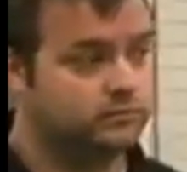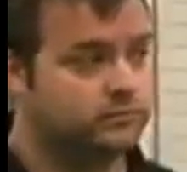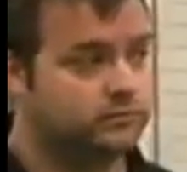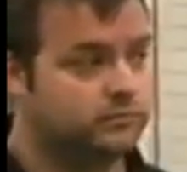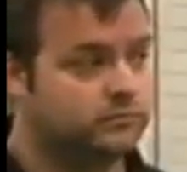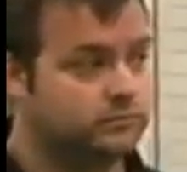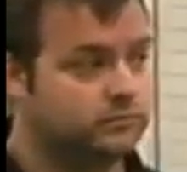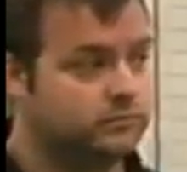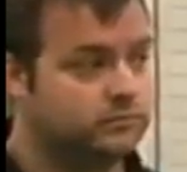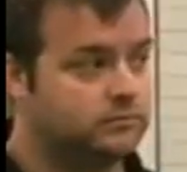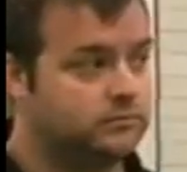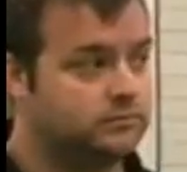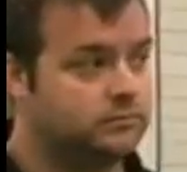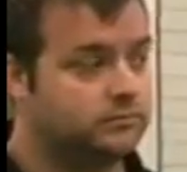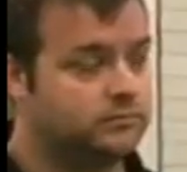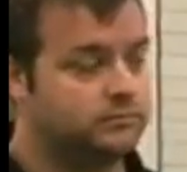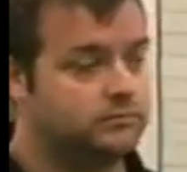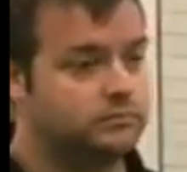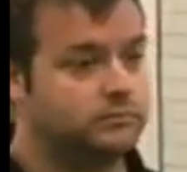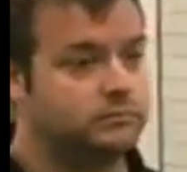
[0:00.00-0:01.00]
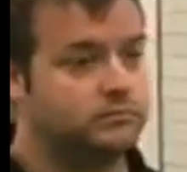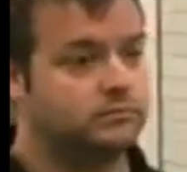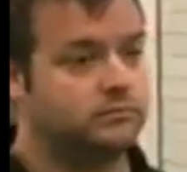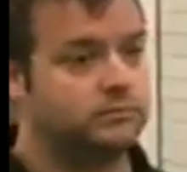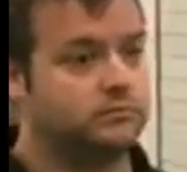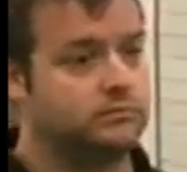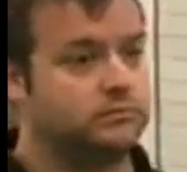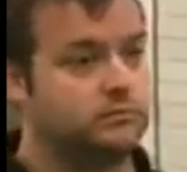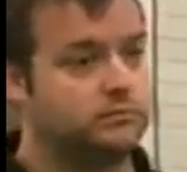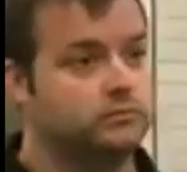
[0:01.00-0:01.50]

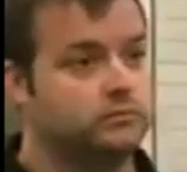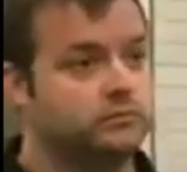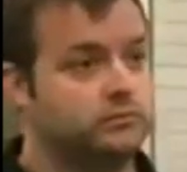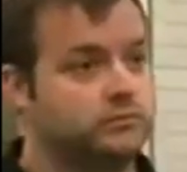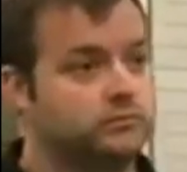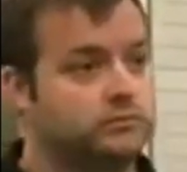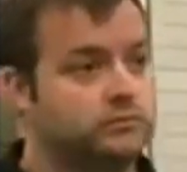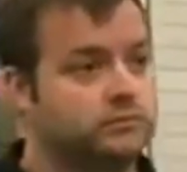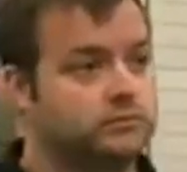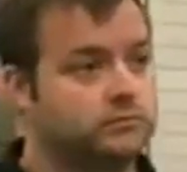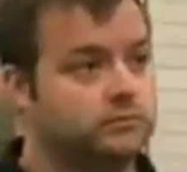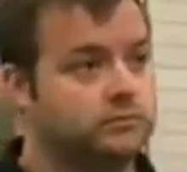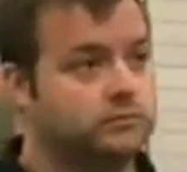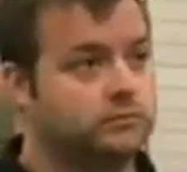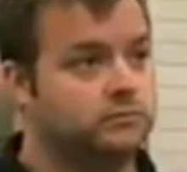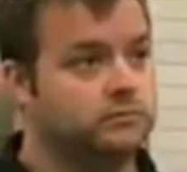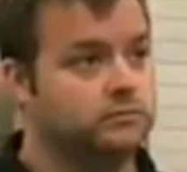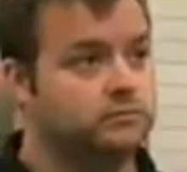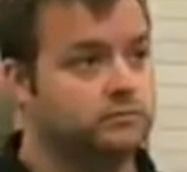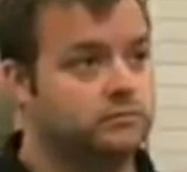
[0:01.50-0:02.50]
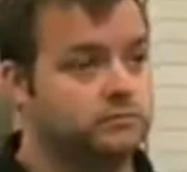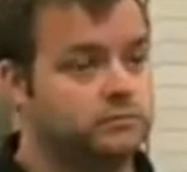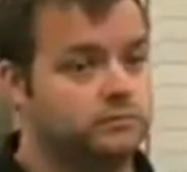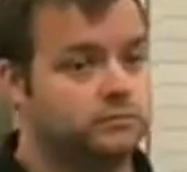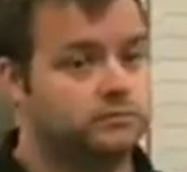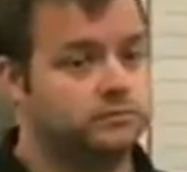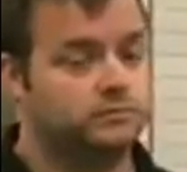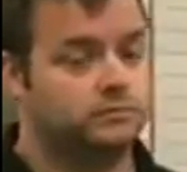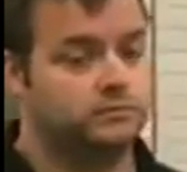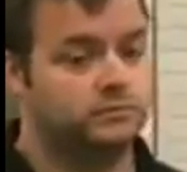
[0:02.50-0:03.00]

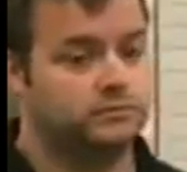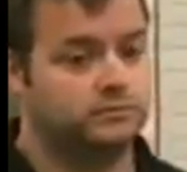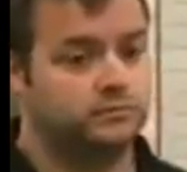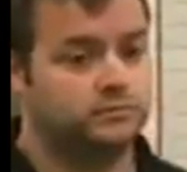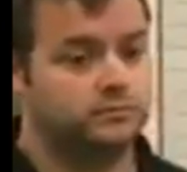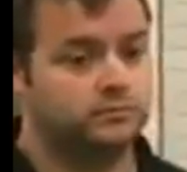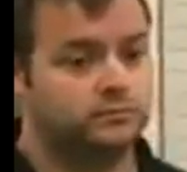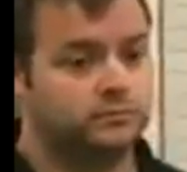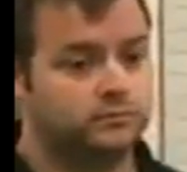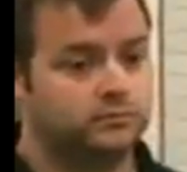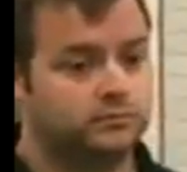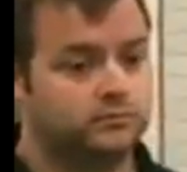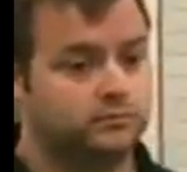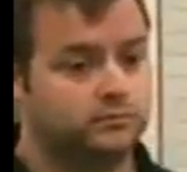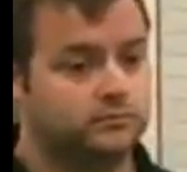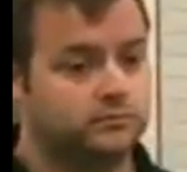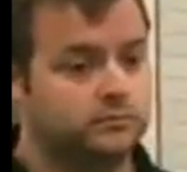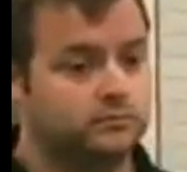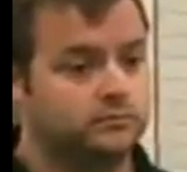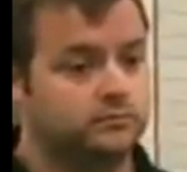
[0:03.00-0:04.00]
(not speaking)